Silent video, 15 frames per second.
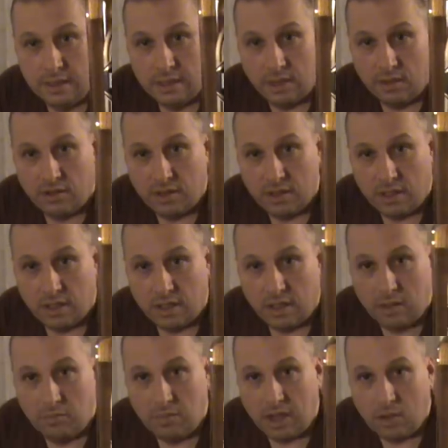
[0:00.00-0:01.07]
I've had that
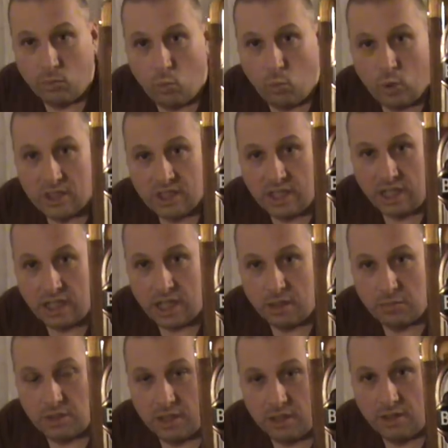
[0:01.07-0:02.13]
in my whiskey
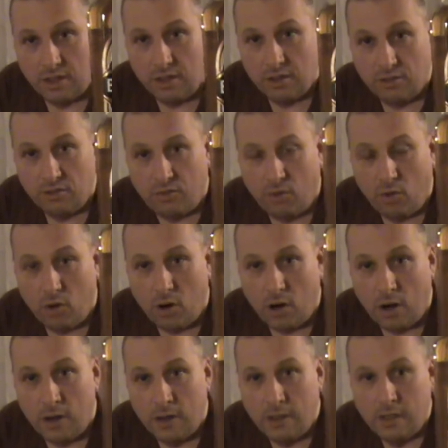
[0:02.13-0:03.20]
cabinet now
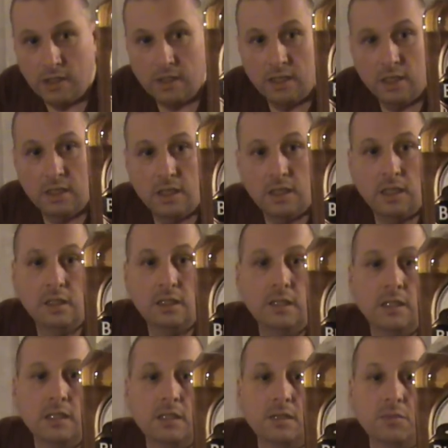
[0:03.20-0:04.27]
for,
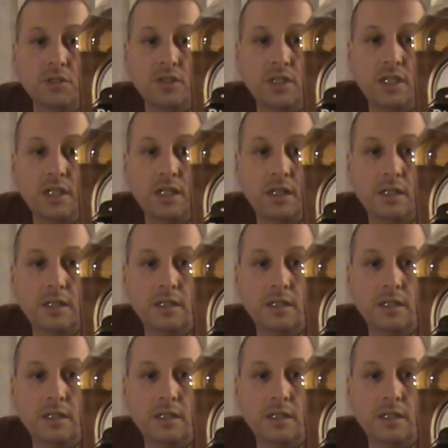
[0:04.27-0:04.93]
let me see,